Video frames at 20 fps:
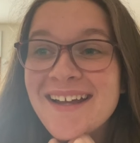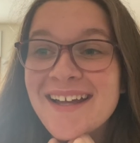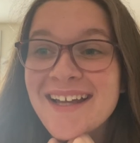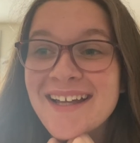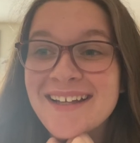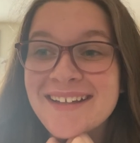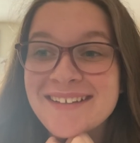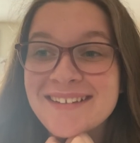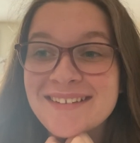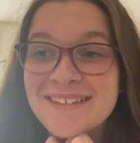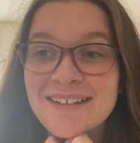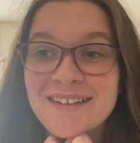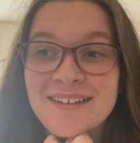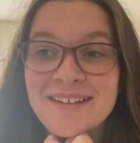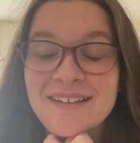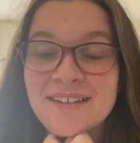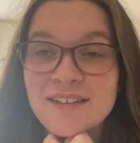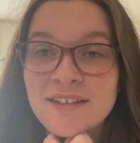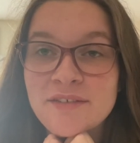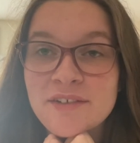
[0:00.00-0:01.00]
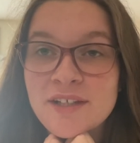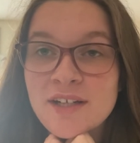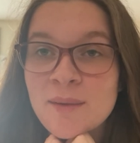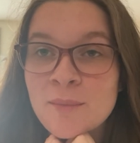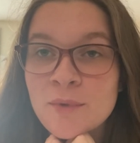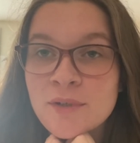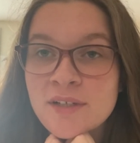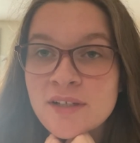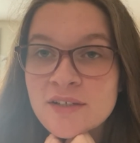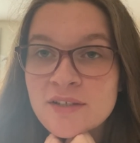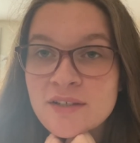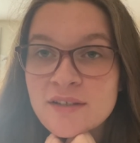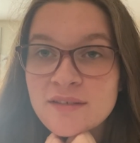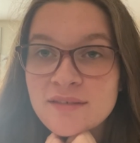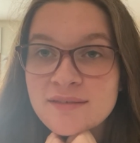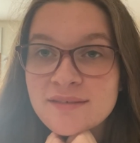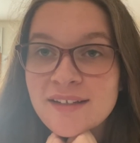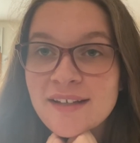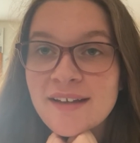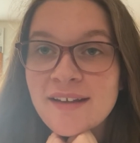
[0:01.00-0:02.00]
And Olivia got Morticia.
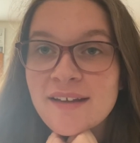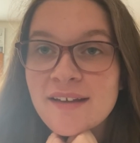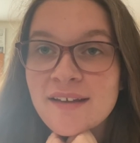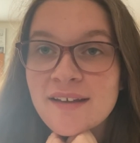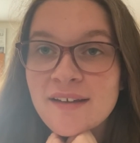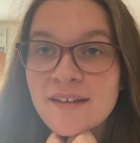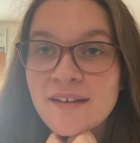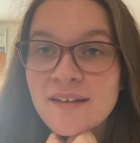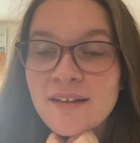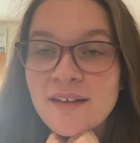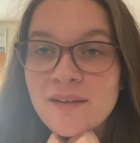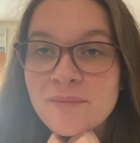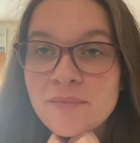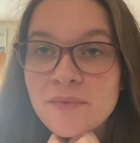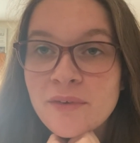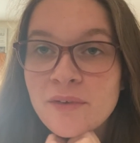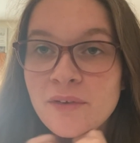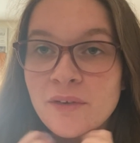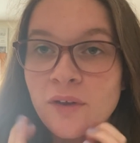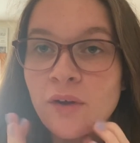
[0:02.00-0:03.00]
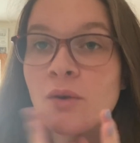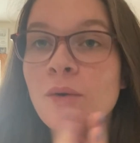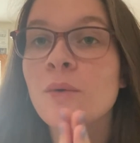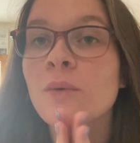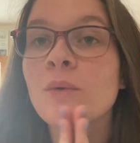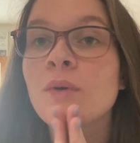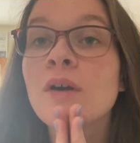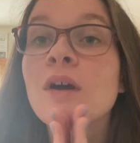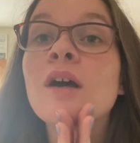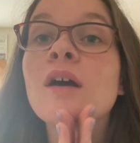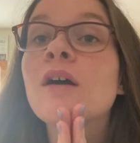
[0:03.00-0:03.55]
And I'm so,